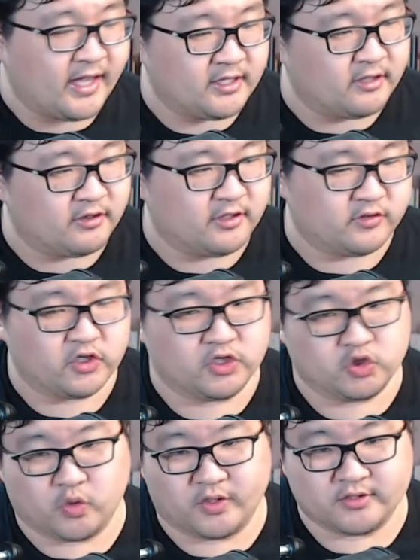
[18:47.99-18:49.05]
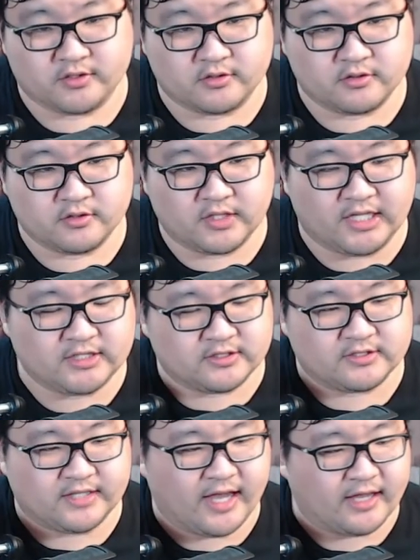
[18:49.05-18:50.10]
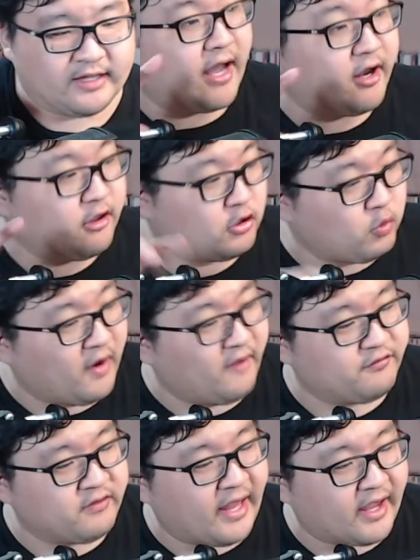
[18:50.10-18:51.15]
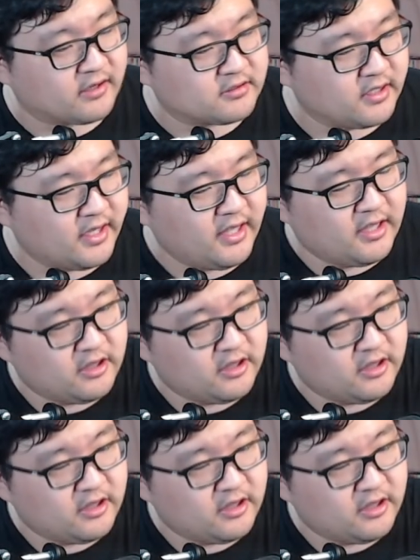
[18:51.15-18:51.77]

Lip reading: any of these are good choices. It's just that out of the 12 snacks,